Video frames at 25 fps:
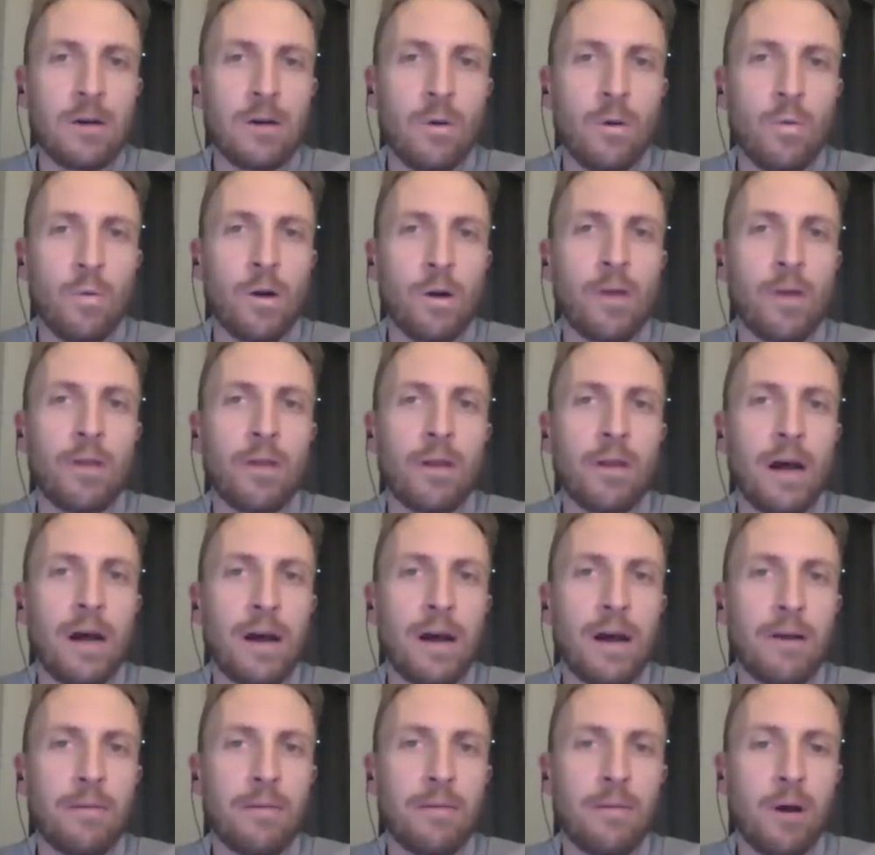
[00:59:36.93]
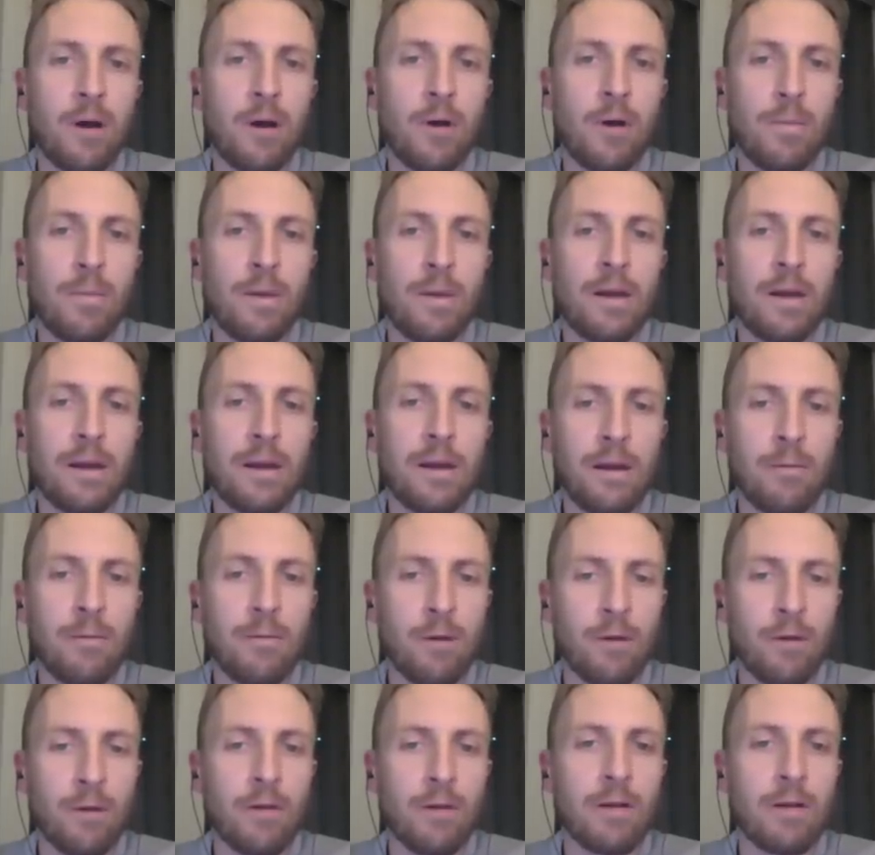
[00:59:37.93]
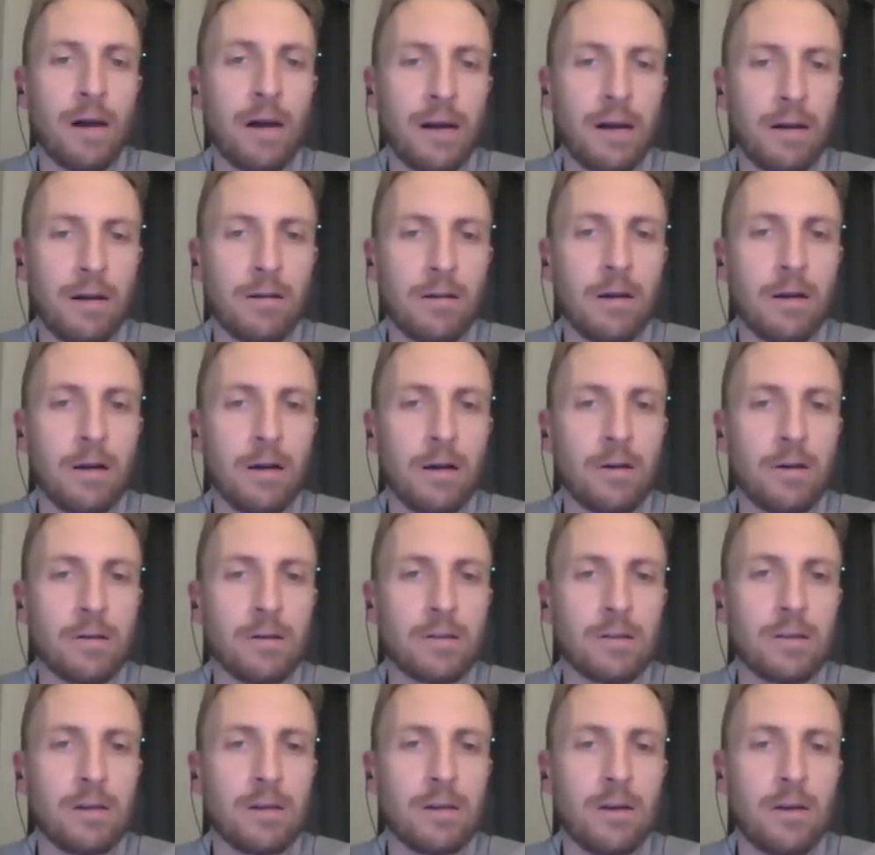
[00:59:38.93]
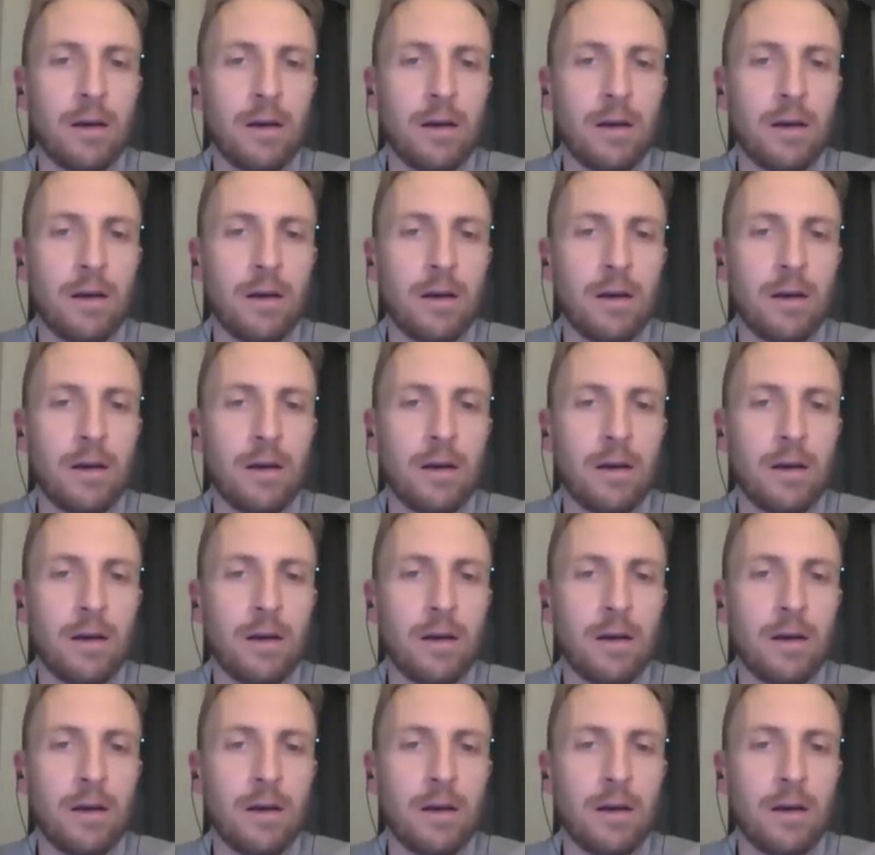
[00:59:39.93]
where the line opened and where the line closed.